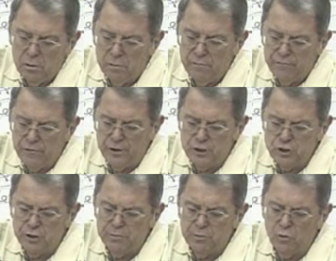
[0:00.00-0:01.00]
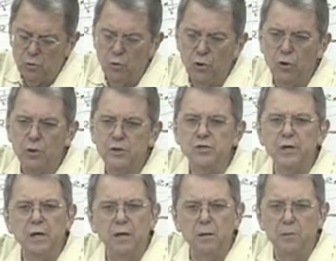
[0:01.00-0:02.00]
Friendship with the world is
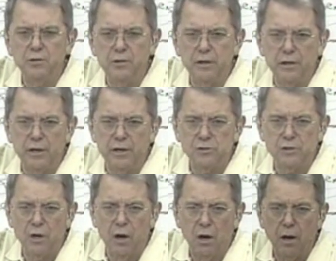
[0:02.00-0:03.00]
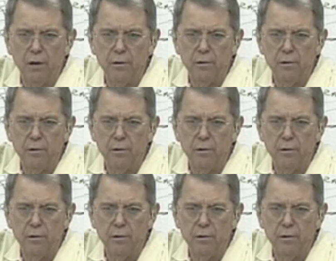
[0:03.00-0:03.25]
enmity against God.